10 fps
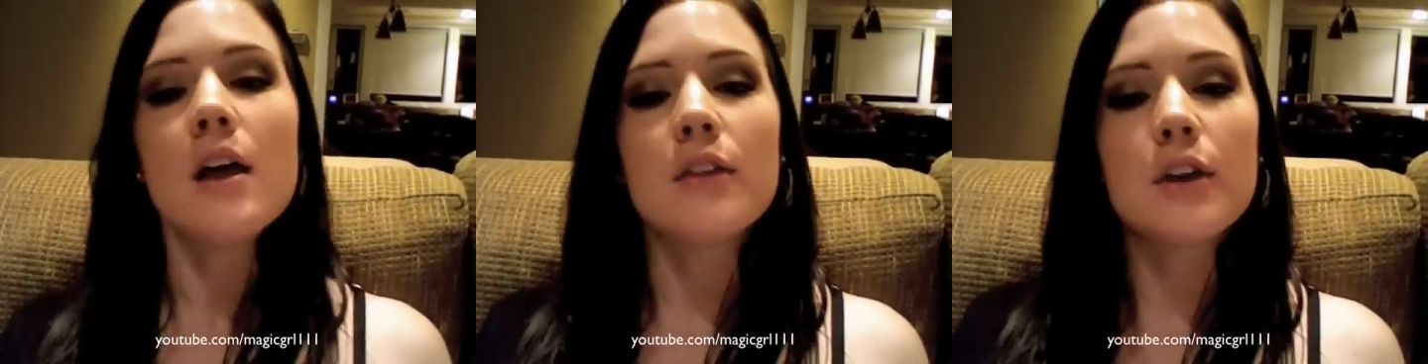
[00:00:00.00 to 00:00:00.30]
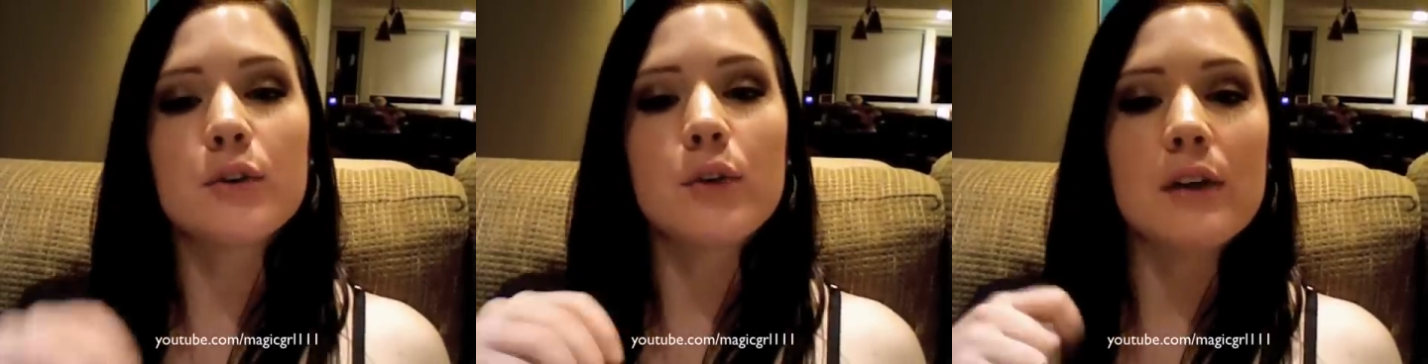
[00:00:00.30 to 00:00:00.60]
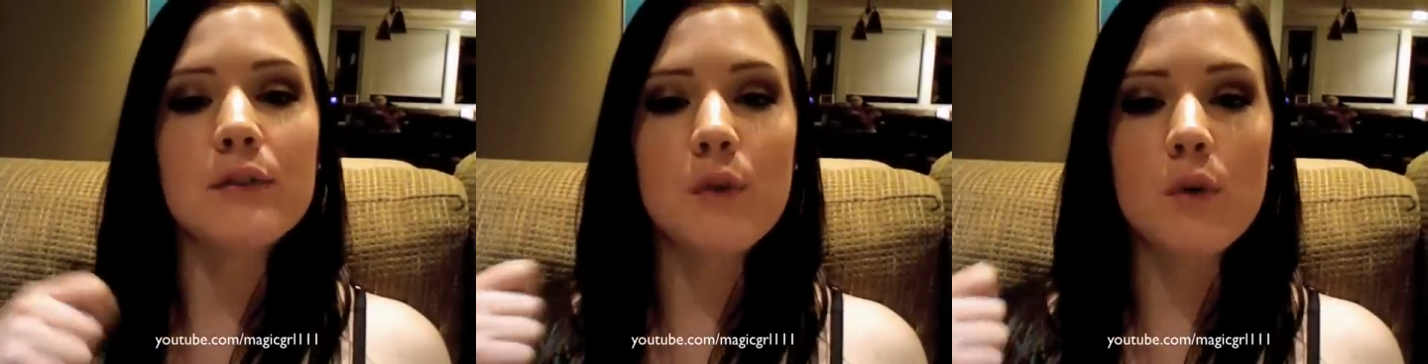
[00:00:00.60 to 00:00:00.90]
that are
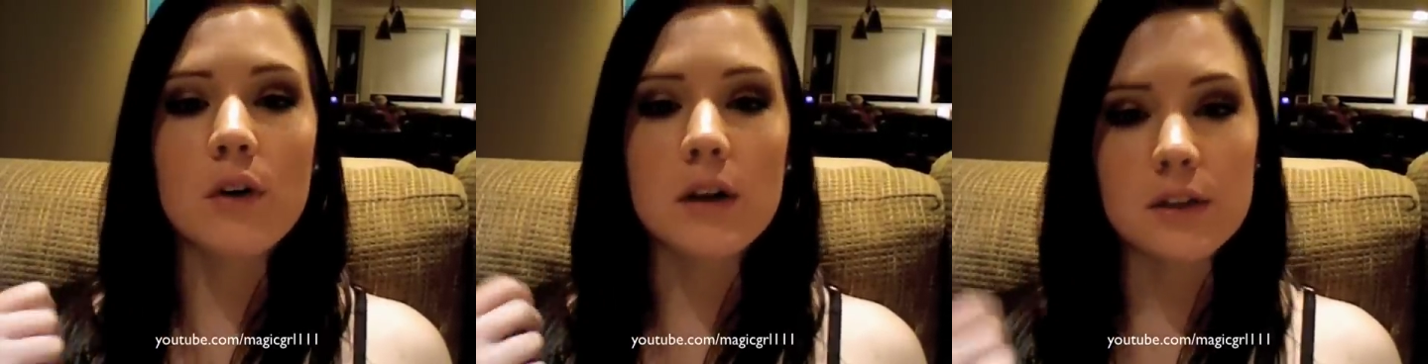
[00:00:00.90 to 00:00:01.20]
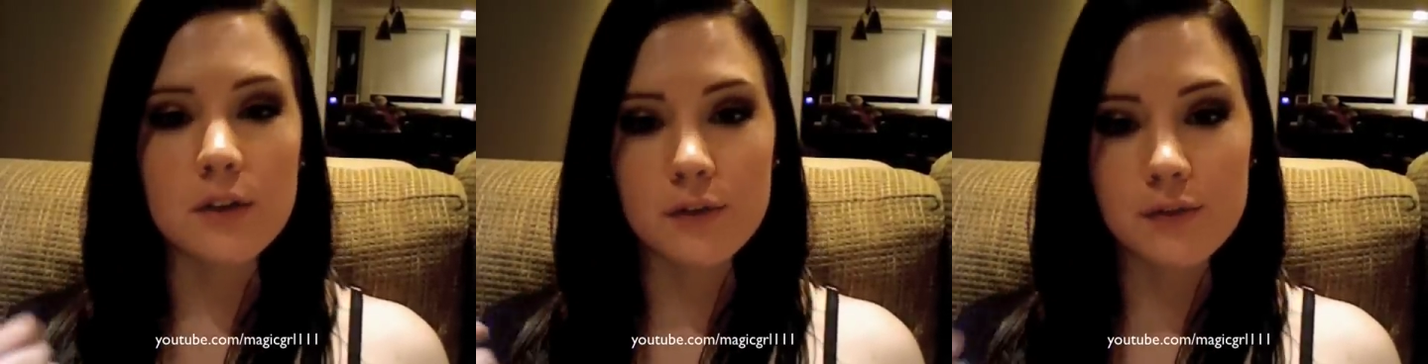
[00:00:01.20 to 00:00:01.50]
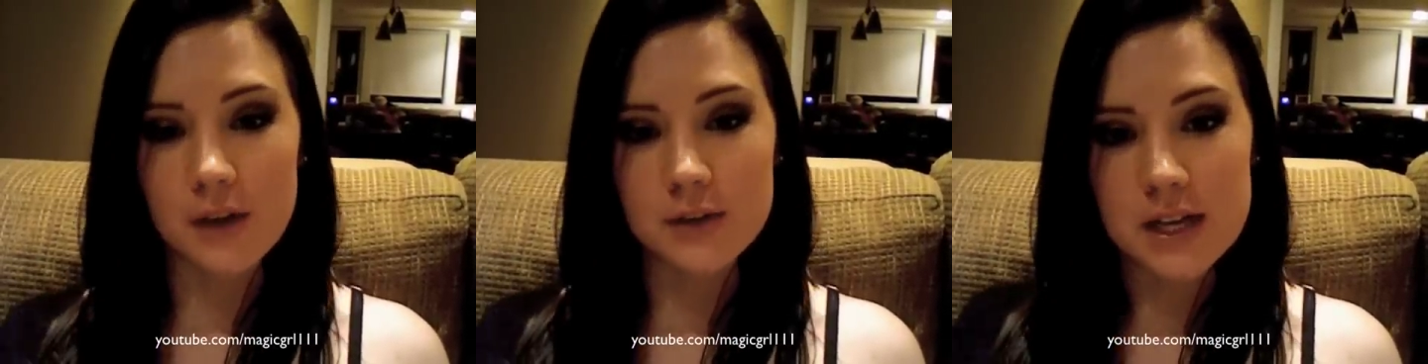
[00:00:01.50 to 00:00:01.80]
great for either
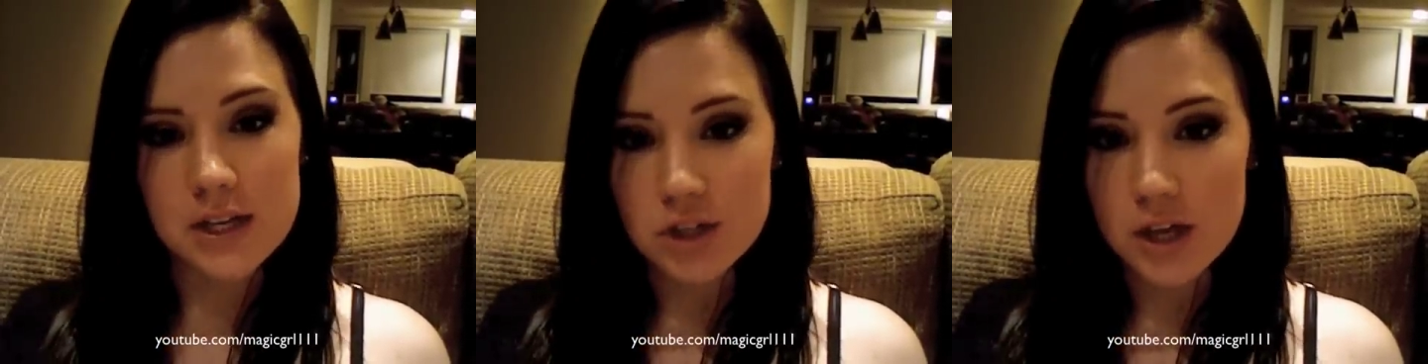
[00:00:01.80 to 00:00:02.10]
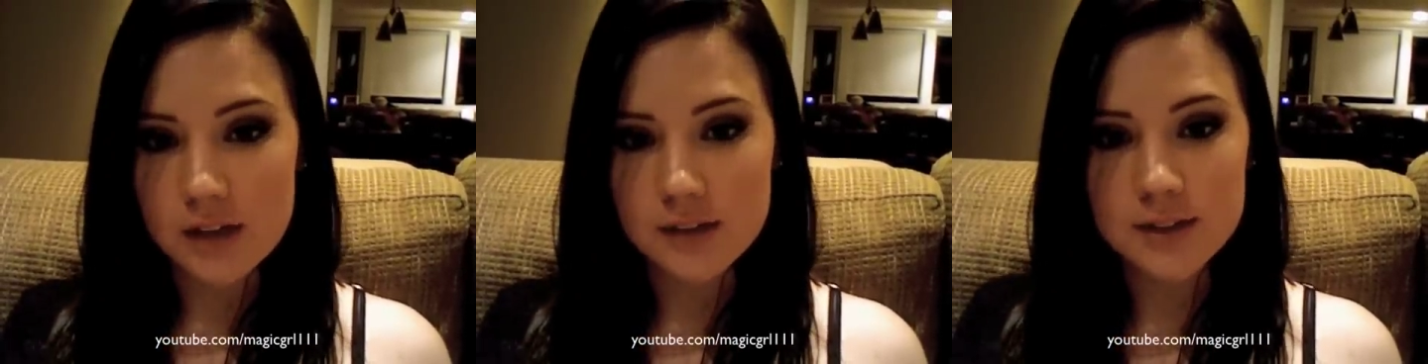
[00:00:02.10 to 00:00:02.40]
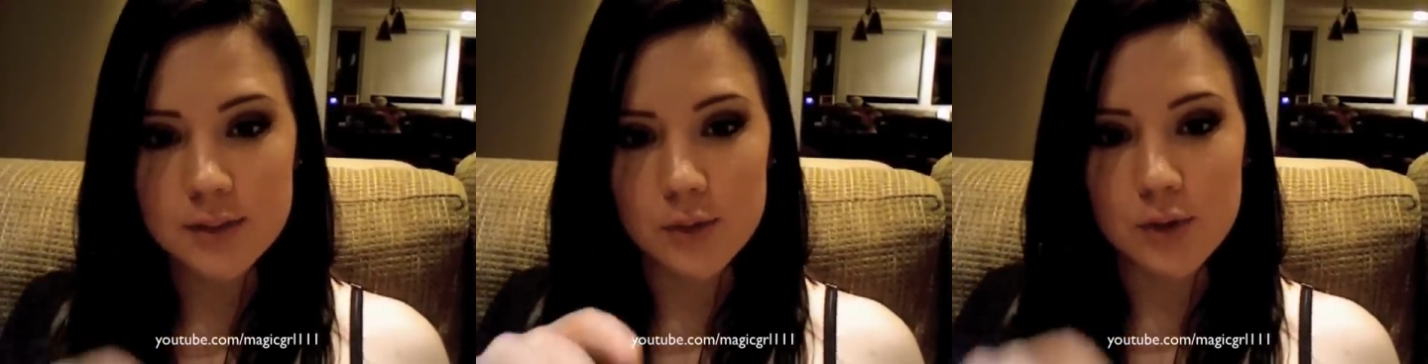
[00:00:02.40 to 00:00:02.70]
foundations
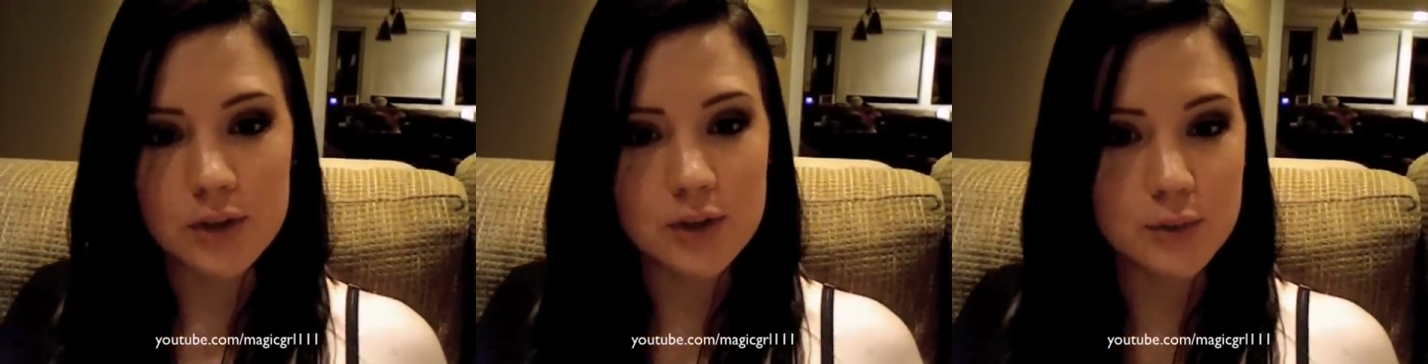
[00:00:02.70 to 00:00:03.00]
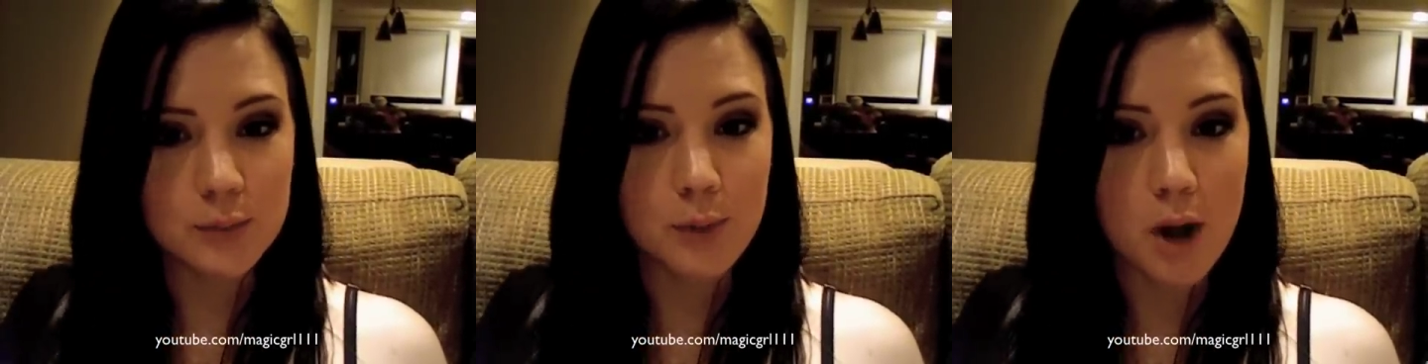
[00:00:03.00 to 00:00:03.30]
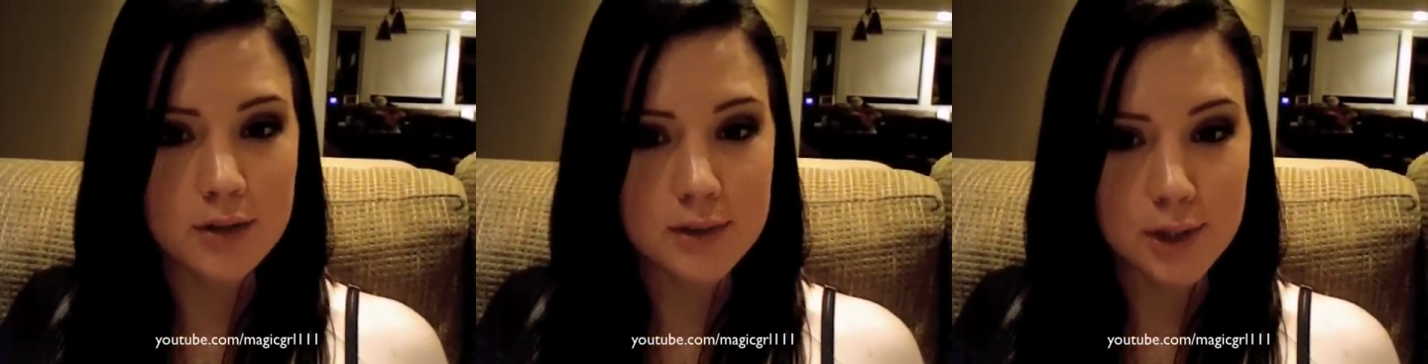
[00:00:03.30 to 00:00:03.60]
or you can do
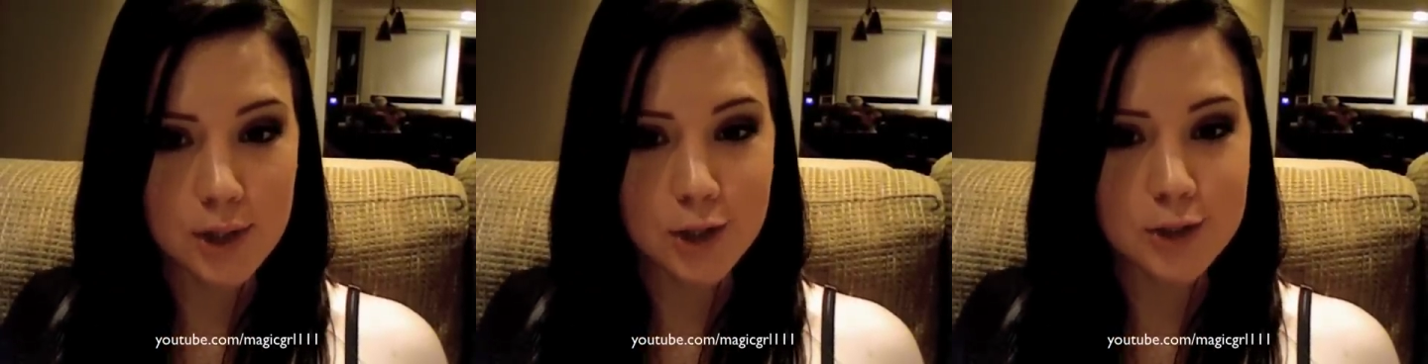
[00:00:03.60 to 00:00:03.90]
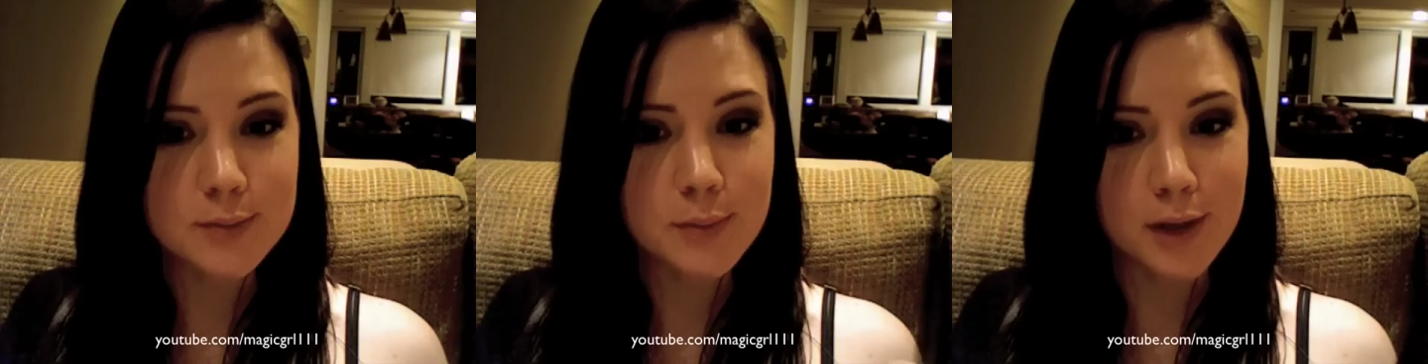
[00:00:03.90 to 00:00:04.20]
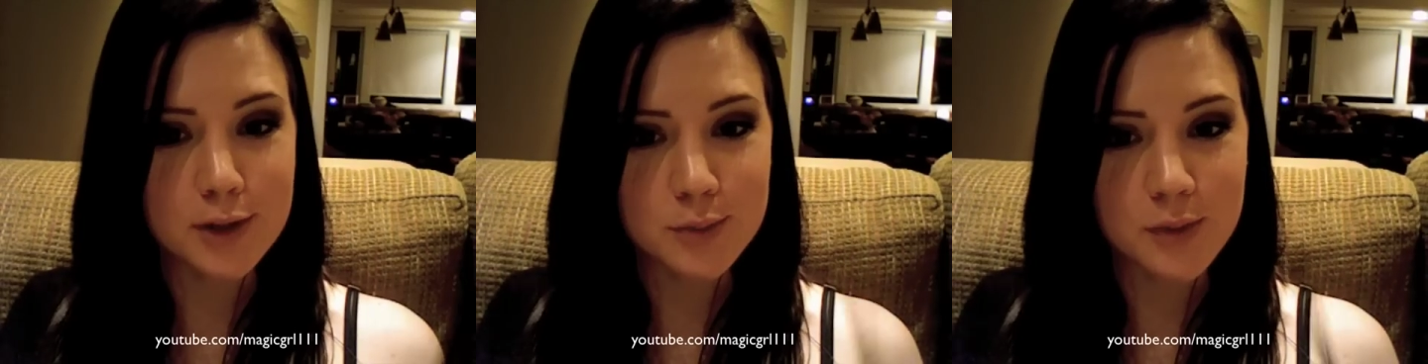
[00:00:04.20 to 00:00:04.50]
bronzers,
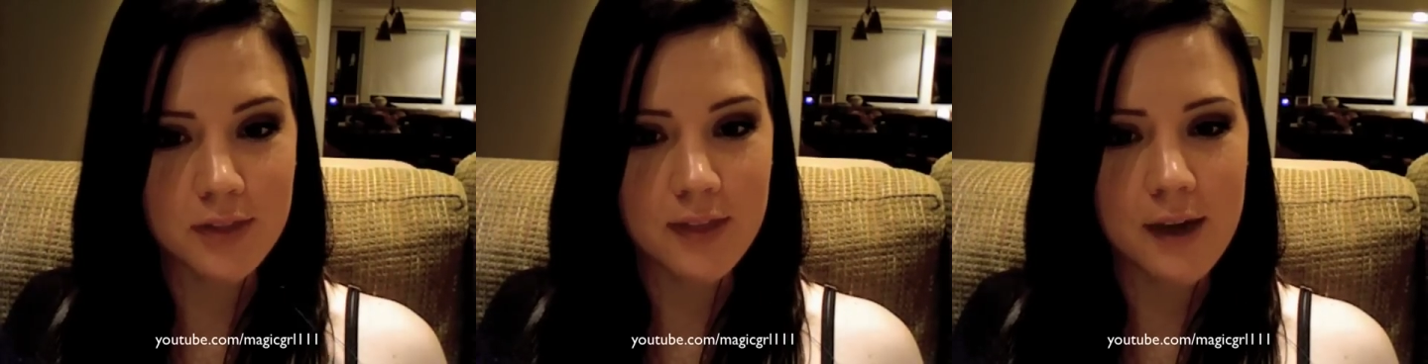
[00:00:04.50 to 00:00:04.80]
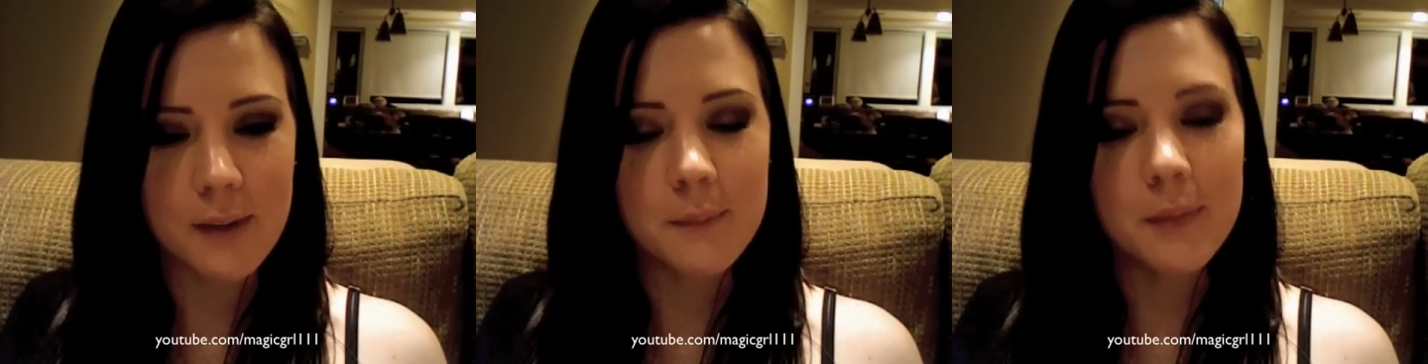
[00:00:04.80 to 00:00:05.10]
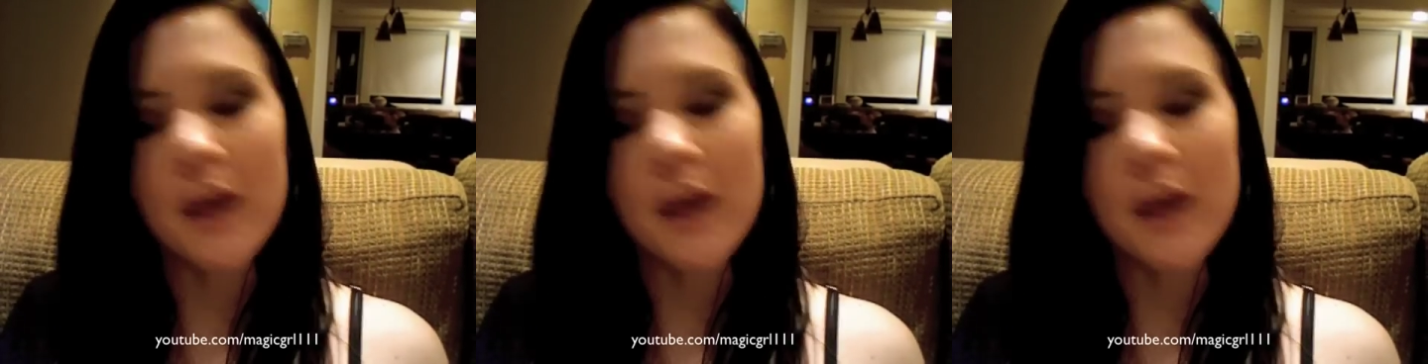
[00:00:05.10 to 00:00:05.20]
blush with them.